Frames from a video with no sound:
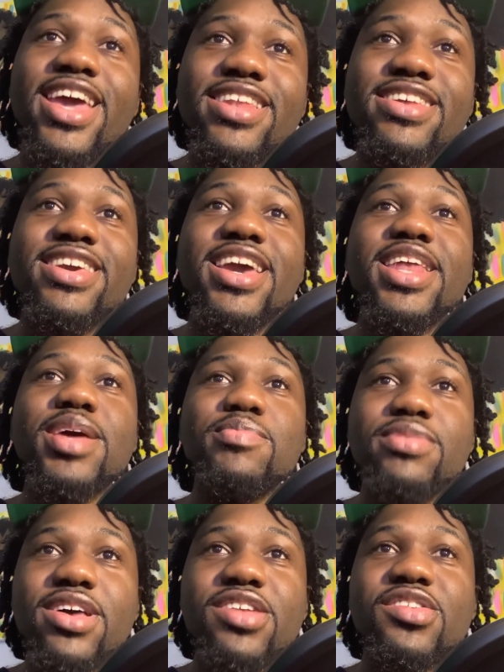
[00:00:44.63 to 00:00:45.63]
indicating
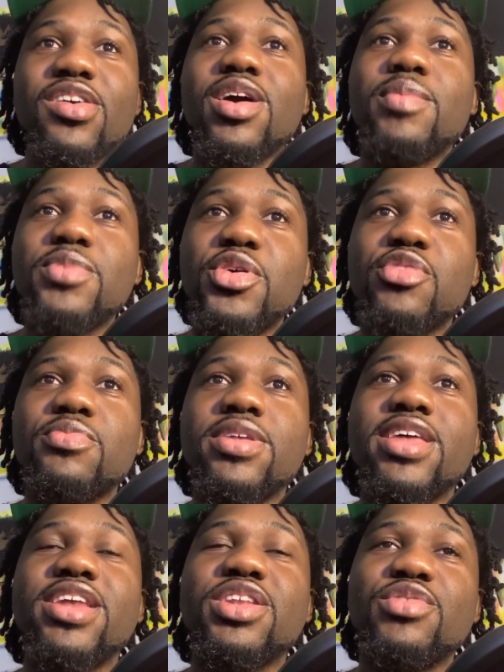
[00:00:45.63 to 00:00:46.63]
pleasure, amusement,